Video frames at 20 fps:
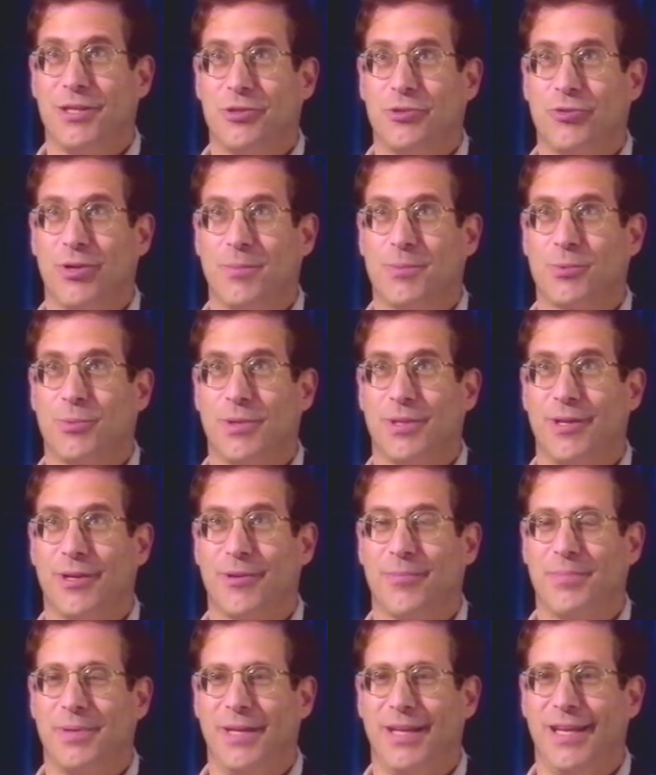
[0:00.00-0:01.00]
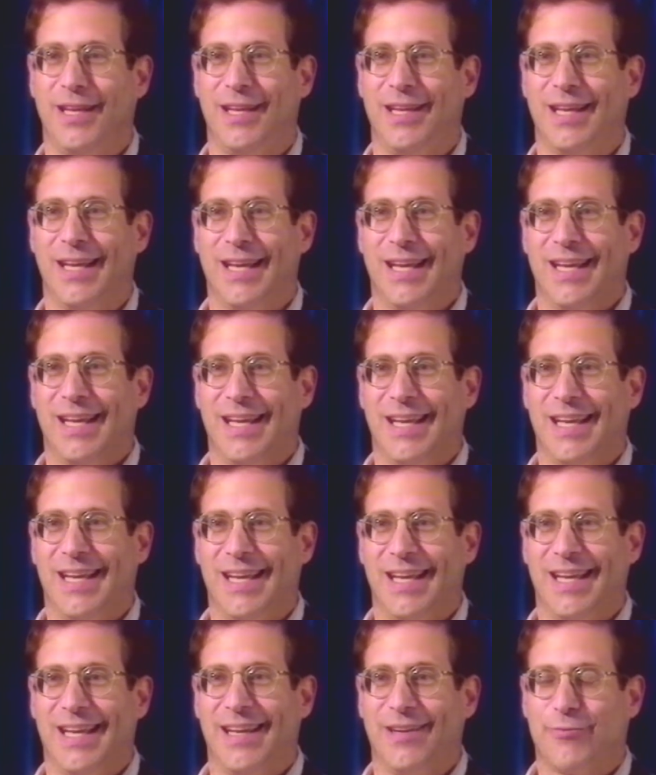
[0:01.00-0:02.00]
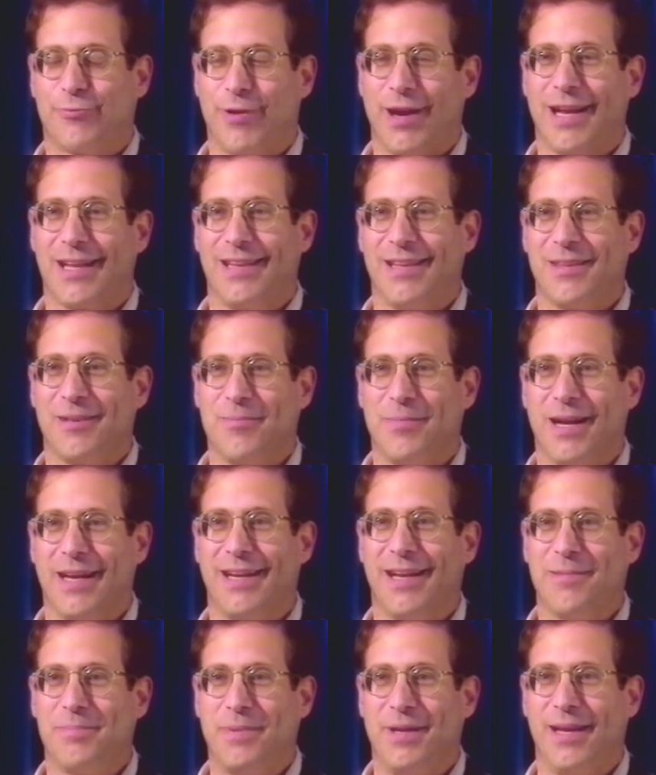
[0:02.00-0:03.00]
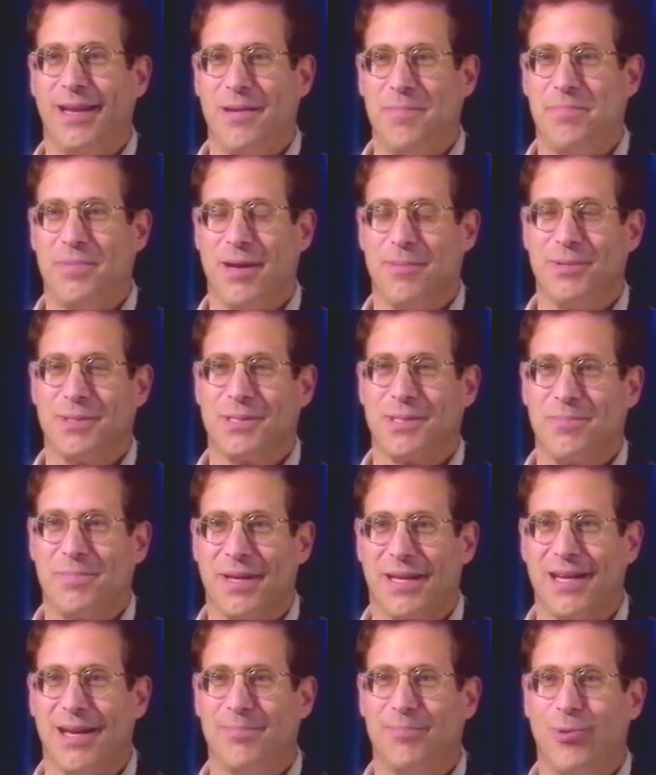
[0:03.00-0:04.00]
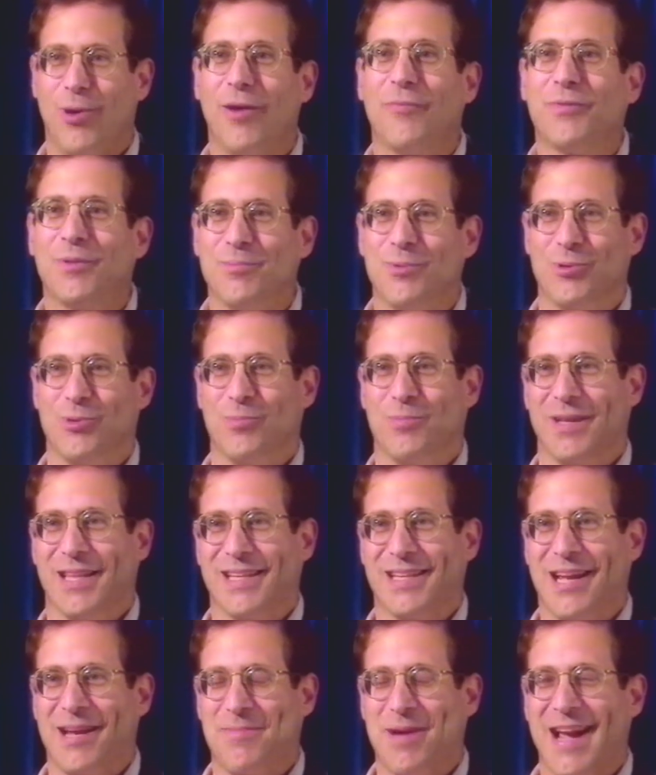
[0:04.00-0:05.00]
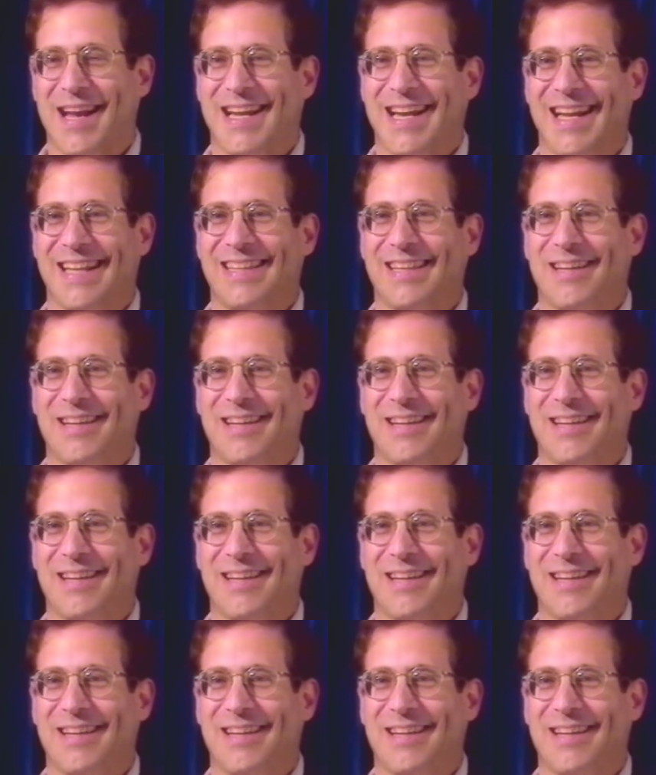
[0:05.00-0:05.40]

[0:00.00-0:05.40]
trips would there be? Uh, frankly, there might not be any pebbles to pick up off the moon by the time I got